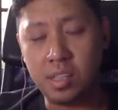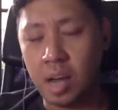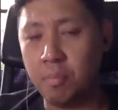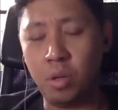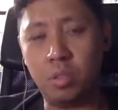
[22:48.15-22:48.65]

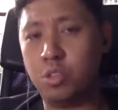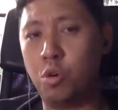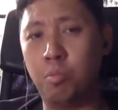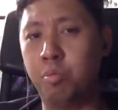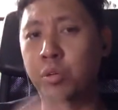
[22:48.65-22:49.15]
I'm not
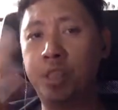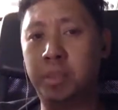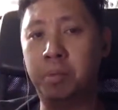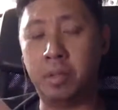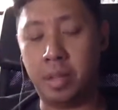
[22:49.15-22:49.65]
so bullish
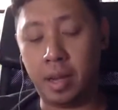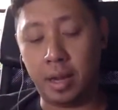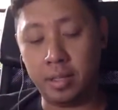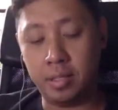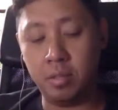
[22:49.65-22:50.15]
about that.
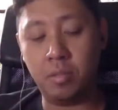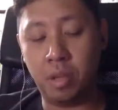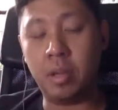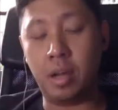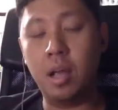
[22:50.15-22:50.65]
I still
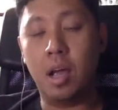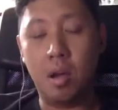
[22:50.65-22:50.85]
think that